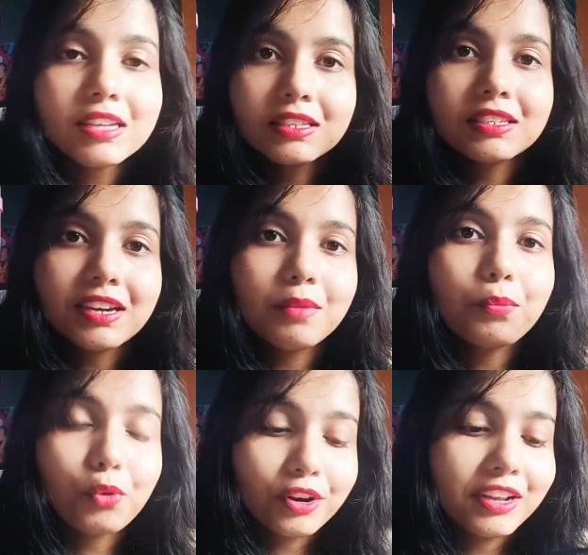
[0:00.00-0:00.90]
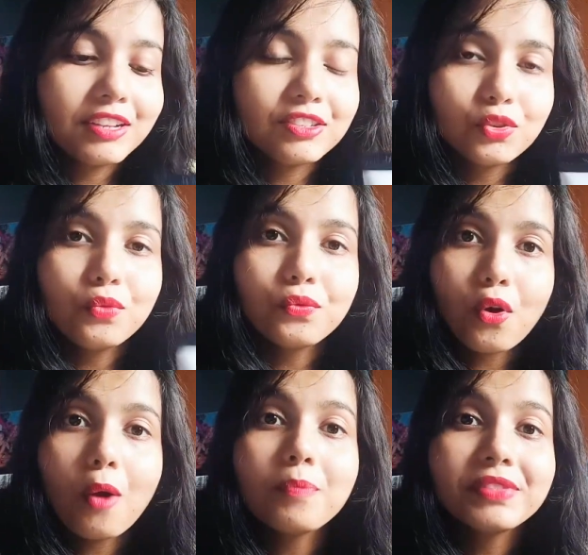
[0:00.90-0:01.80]
sunscreen protects you
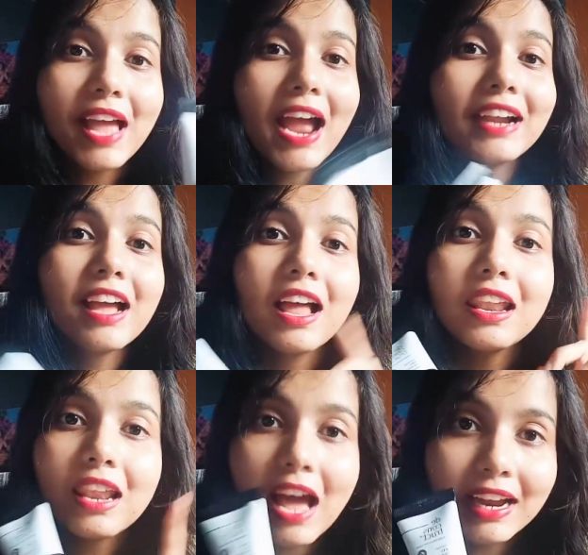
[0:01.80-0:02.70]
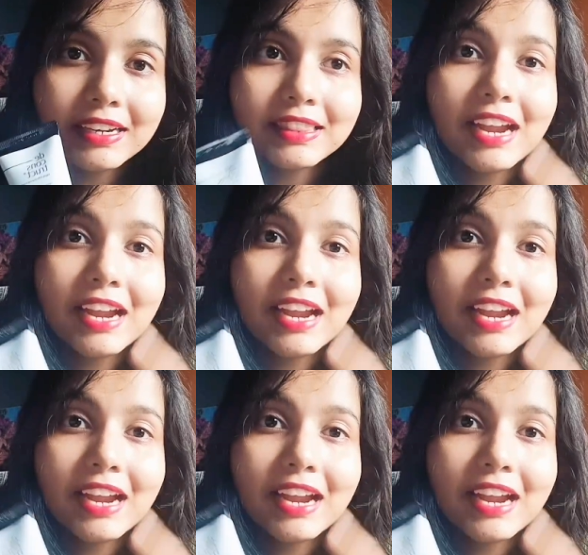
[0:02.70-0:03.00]
from that light,